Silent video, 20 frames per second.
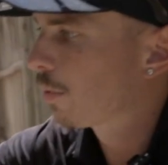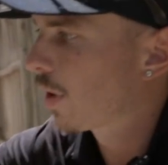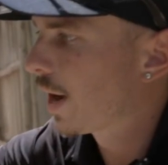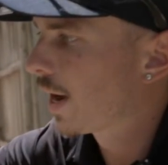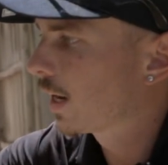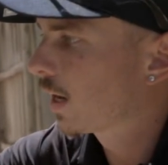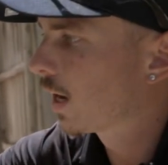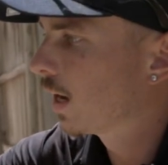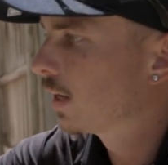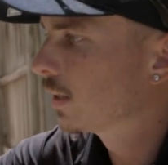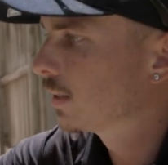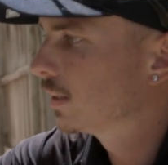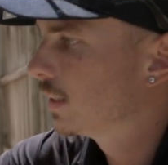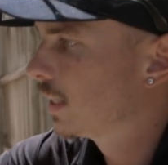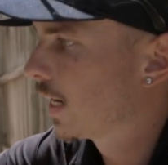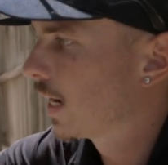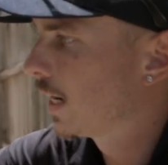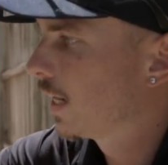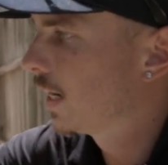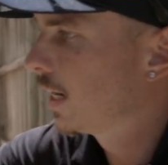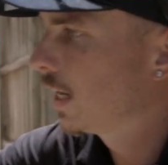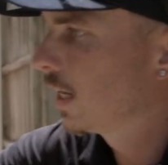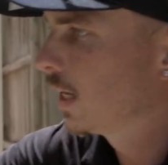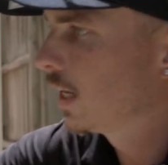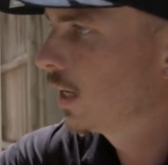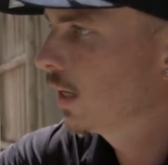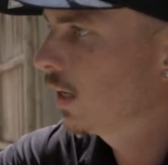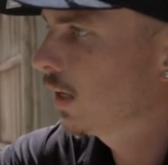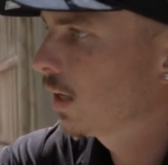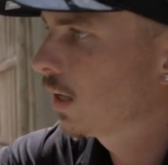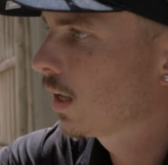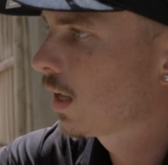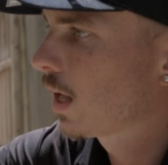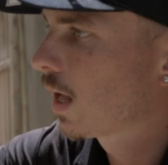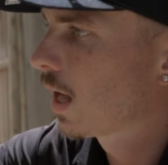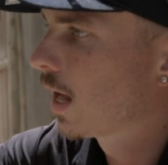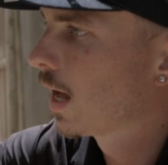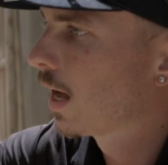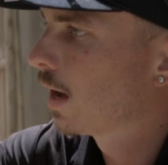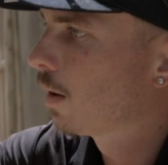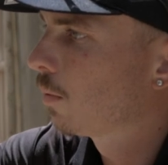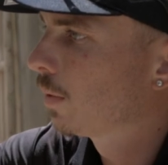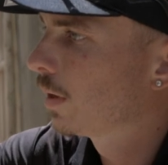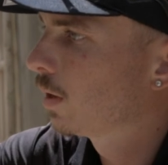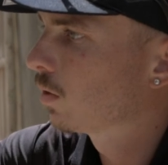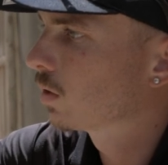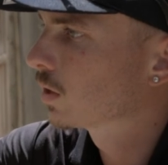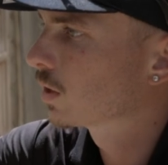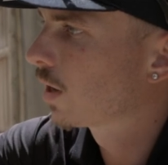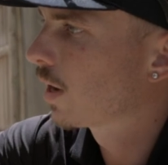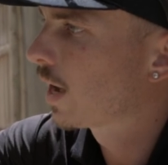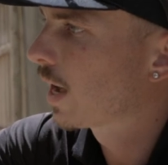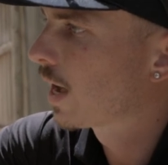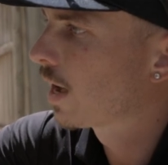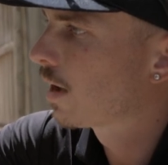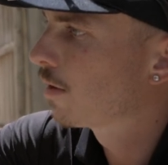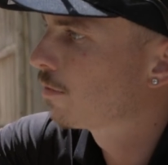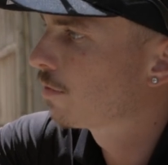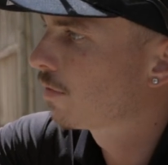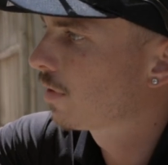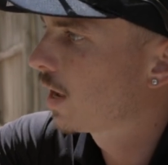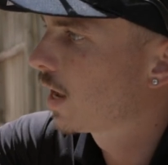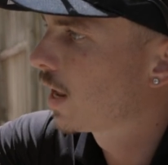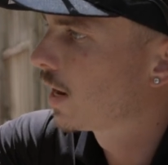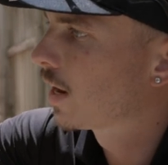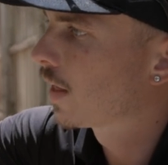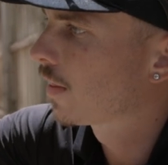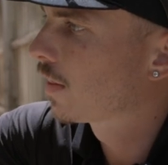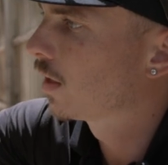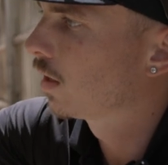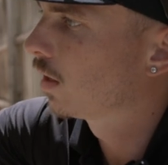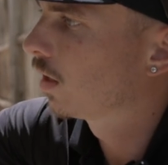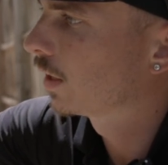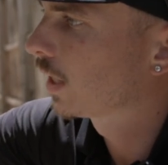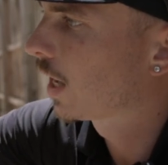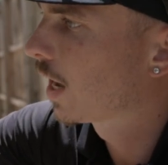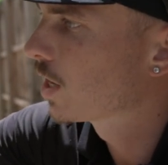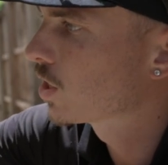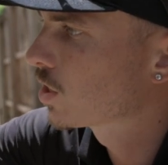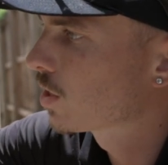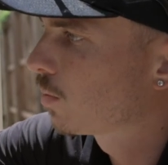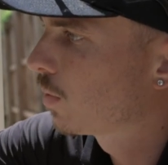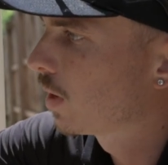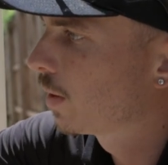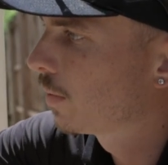breaker down in here. Uh, we also have another location